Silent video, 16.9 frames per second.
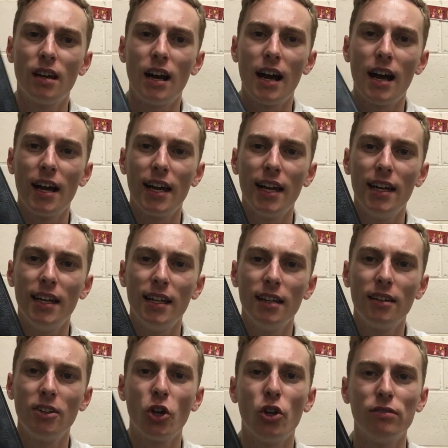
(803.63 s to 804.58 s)

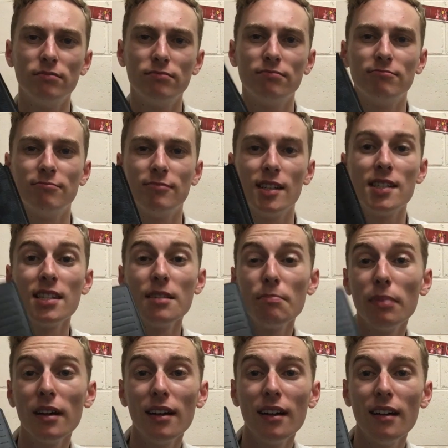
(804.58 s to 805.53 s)
I got a
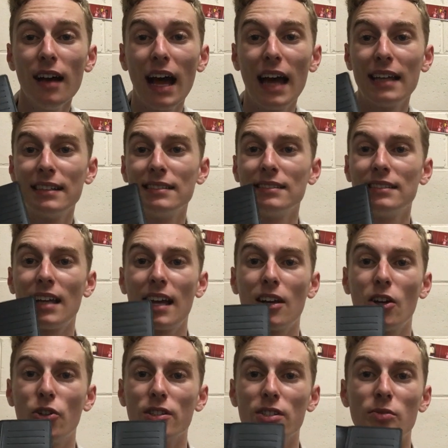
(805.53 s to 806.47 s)
zipper, and I
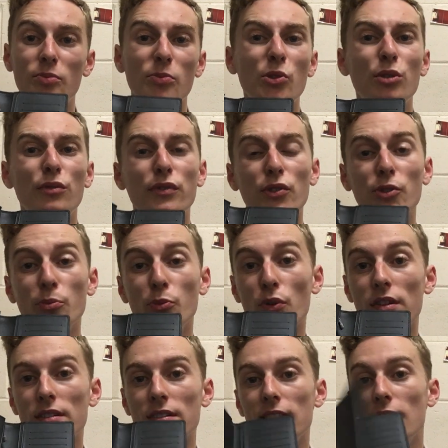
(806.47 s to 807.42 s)
got this beautiful
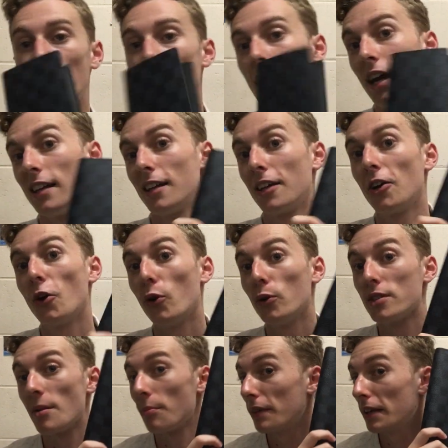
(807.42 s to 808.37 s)
smooth interior, and I
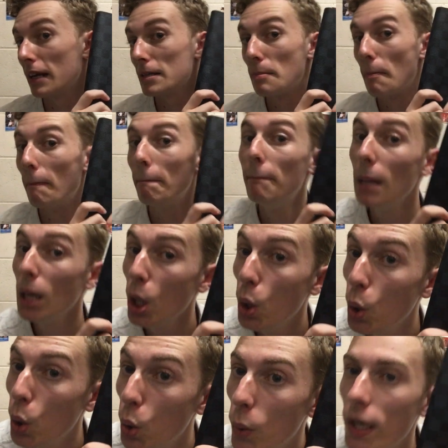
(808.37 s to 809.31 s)
got something that's
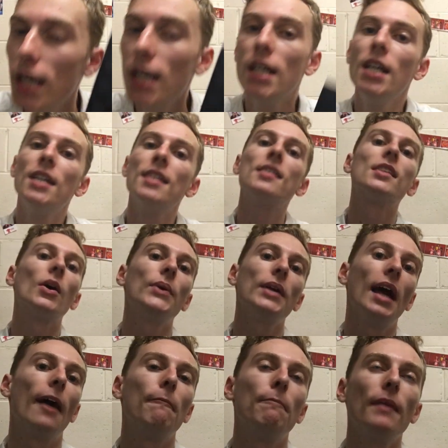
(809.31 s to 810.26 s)
blue. So
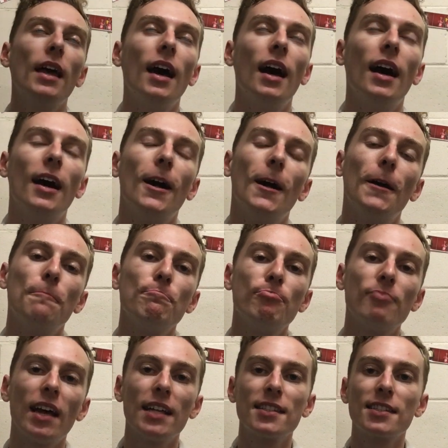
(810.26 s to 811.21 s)
yeah,
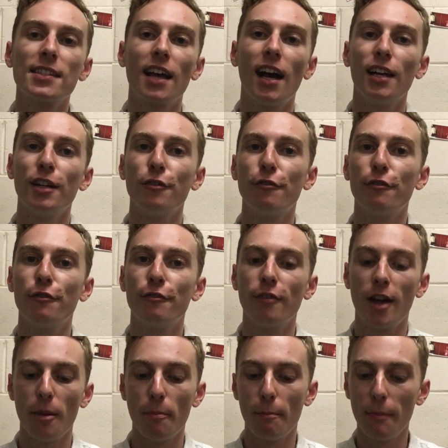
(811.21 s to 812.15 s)
that's kind of
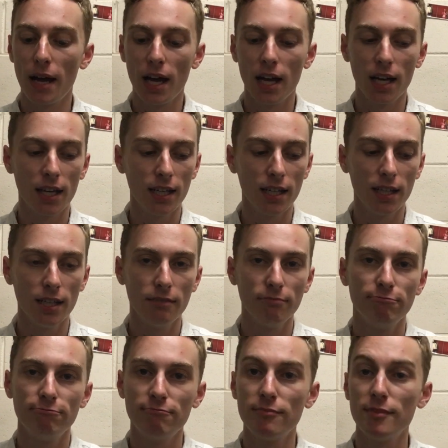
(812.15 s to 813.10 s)
my
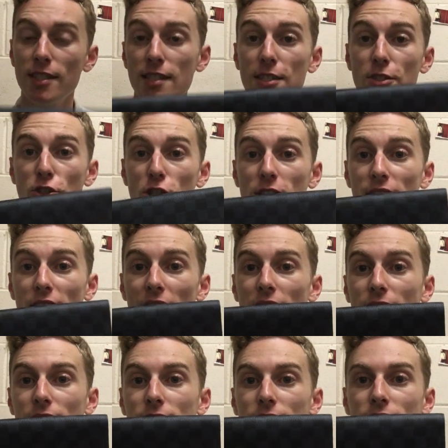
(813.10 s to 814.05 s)
decision on that,
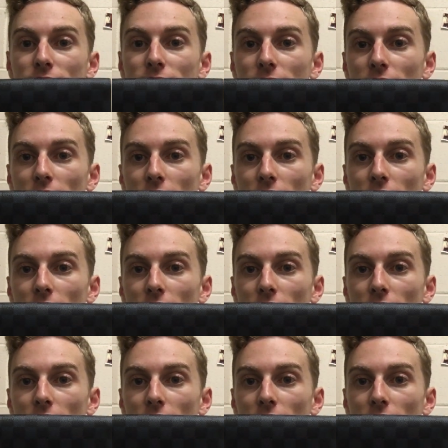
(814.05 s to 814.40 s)
and